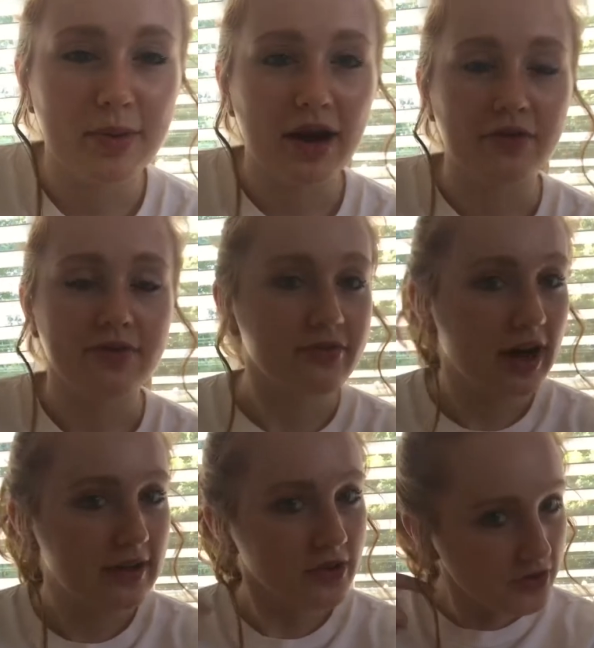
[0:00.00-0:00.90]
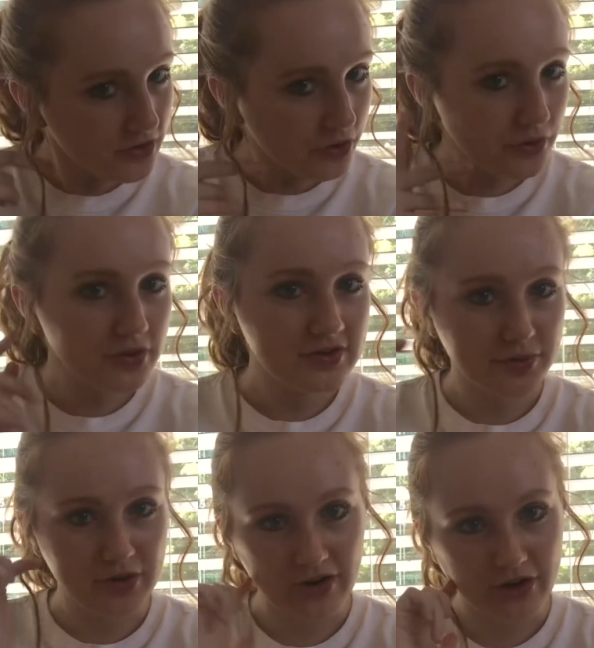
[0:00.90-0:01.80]
about 5 years old.
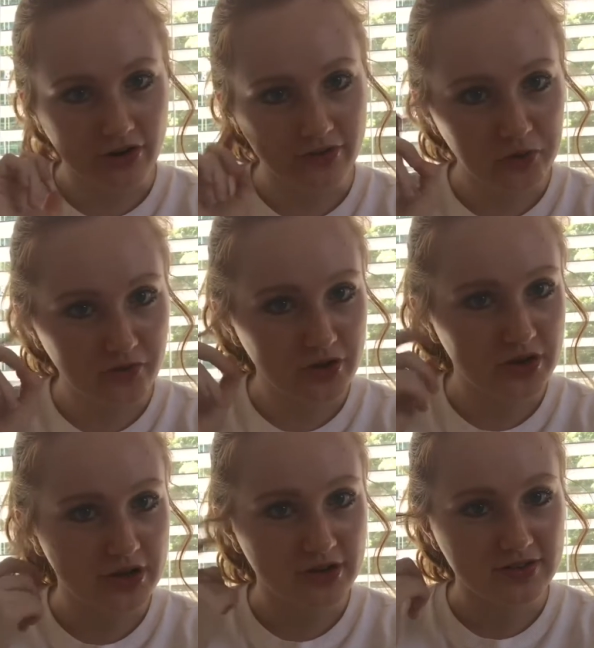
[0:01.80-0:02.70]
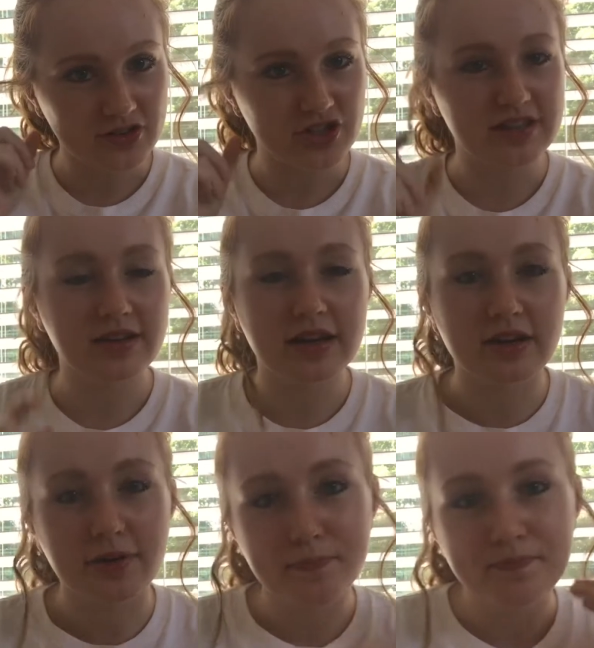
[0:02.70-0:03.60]
So we've had her for a few years, and she's like
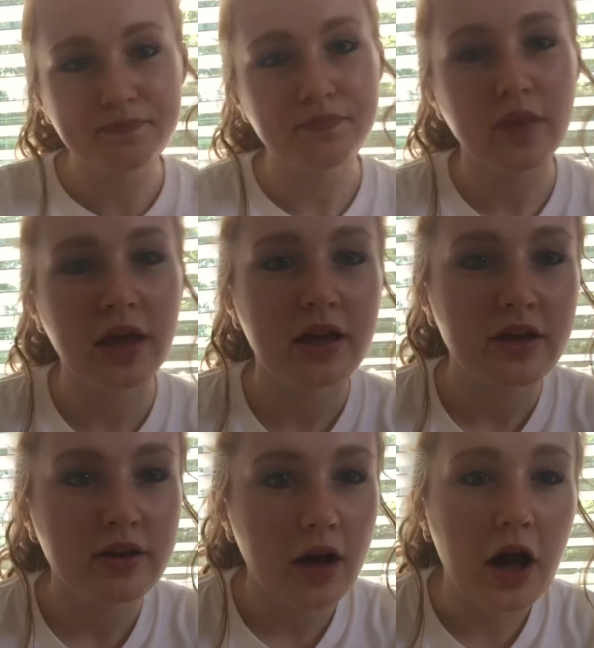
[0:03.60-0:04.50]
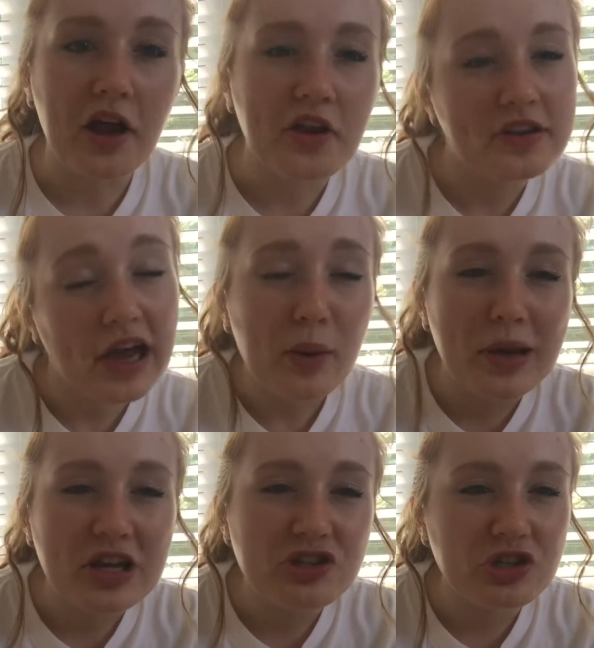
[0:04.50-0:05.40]
a
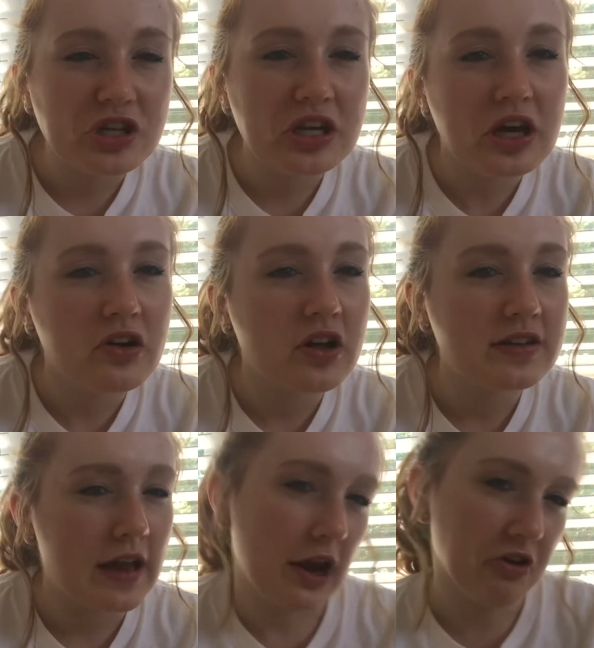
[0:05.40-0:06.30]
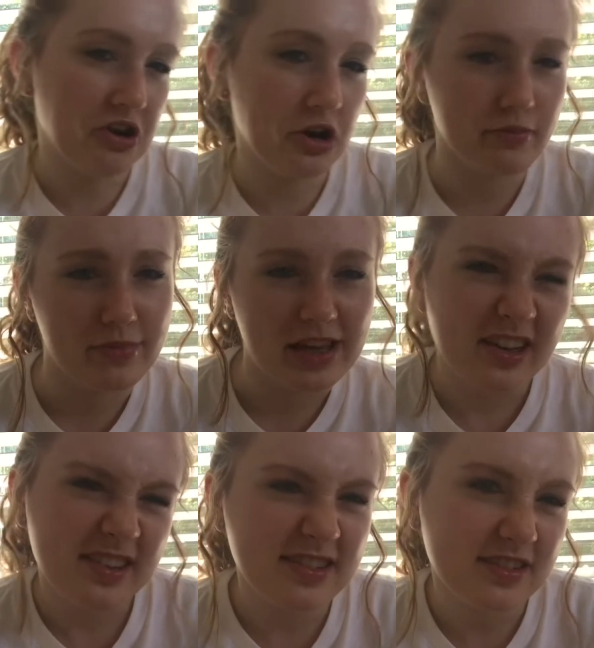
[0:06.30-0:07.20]
Dalmatian Terrier
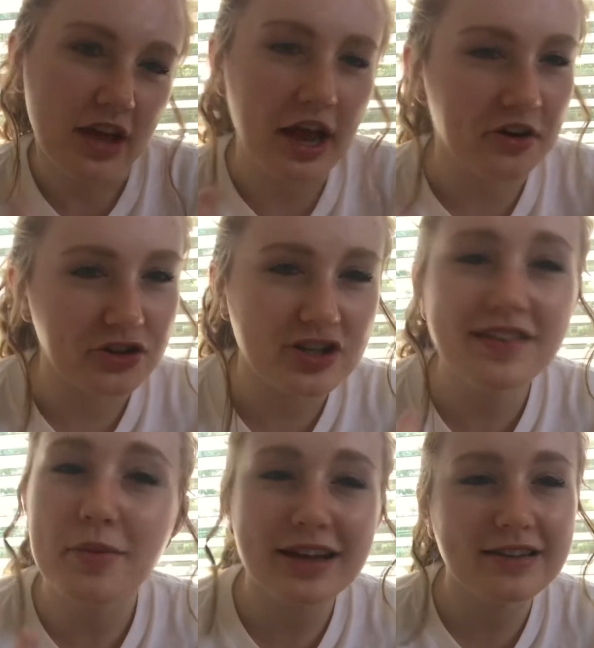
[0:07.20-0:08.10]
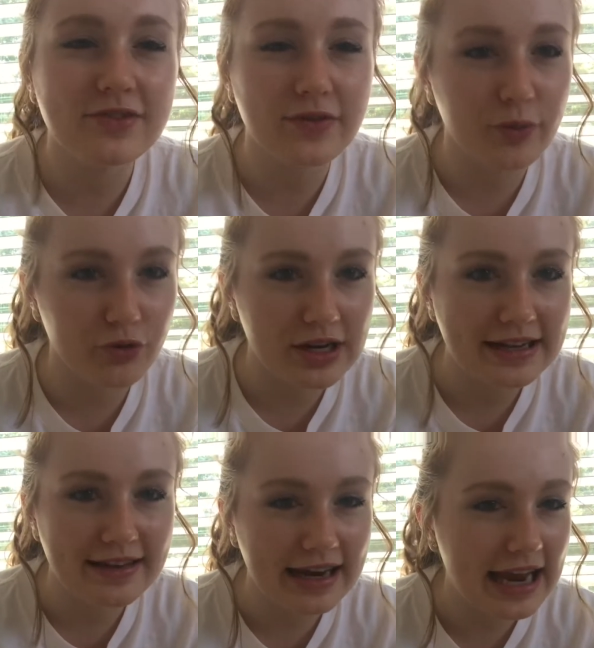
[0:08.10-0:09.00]
mix. I don't know. She has a mix of different
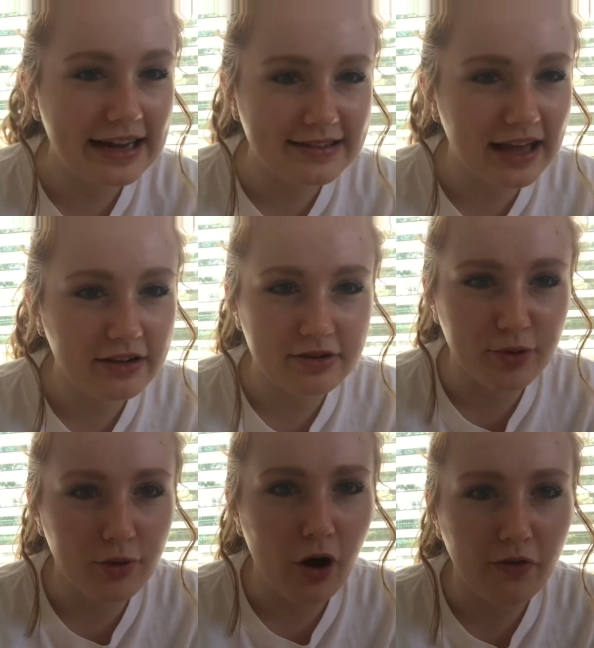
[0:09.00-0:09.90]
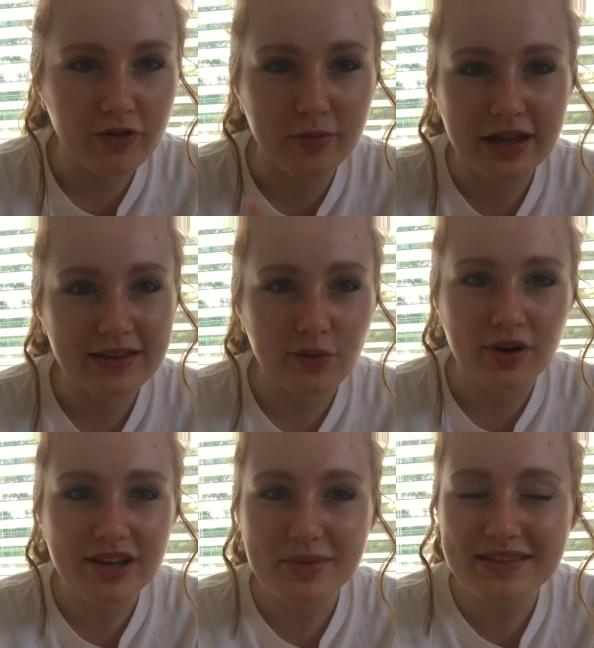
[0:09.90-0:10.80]
breeds. I can't exactly remember all of them, but I think
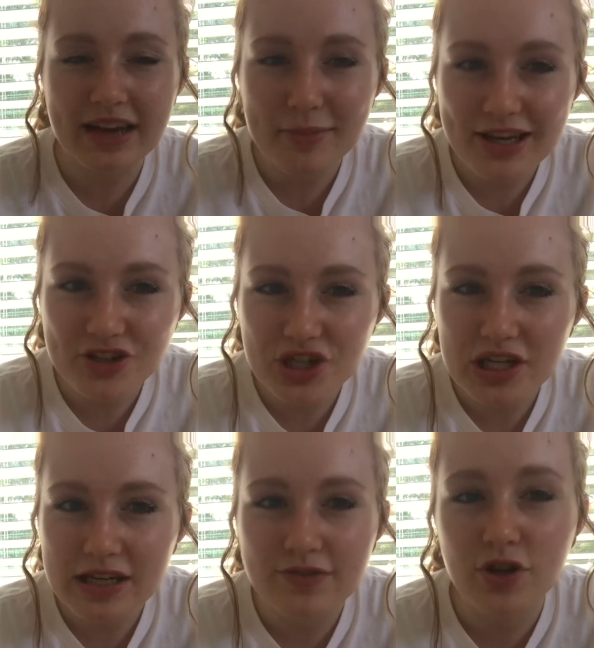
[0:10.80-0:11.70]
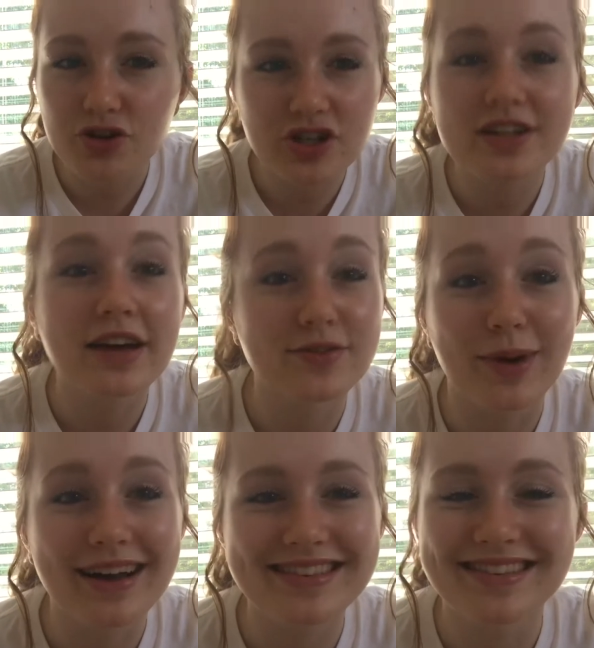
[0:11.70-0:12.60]
one of them is Dalmatian, even though she didn't have
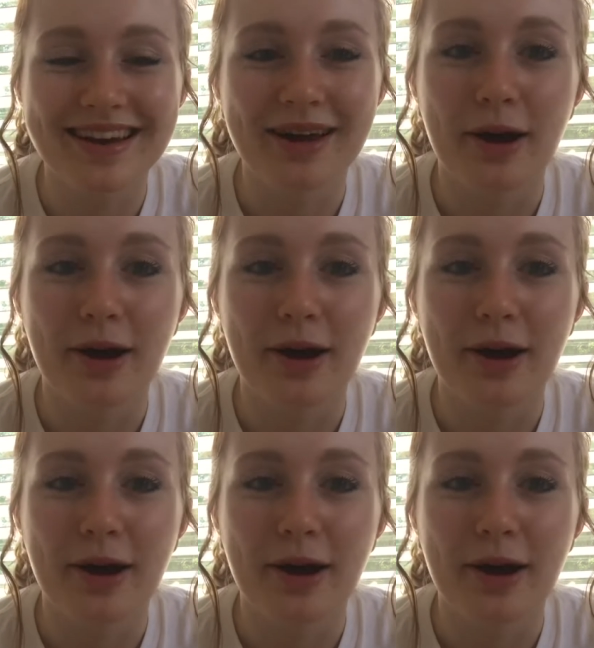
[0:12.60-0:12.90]
spots.